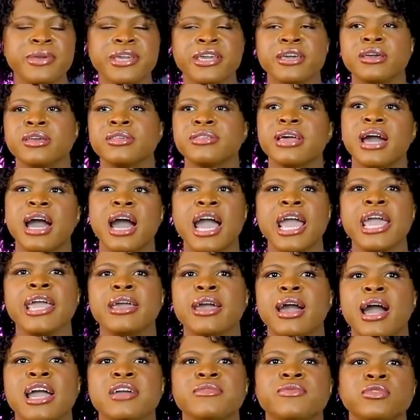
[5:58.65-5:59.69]
because
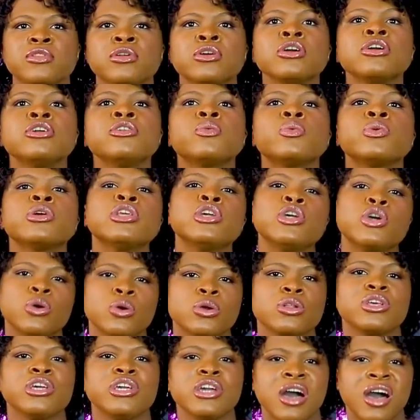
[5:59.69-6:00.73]
I've learned really
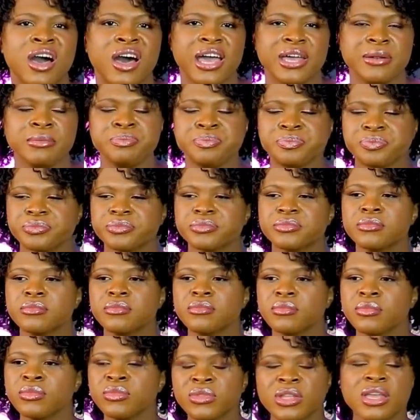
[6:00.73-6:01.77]
early on
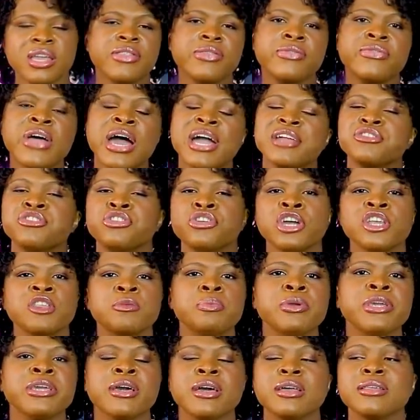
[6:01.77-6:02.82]
that
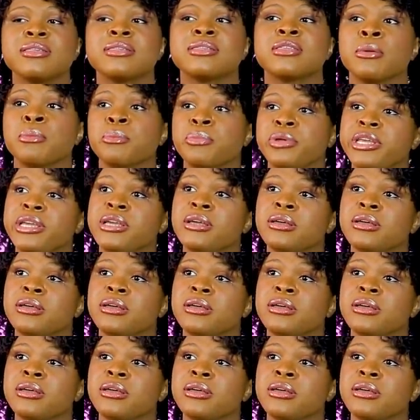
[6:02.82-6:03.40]
just because somebody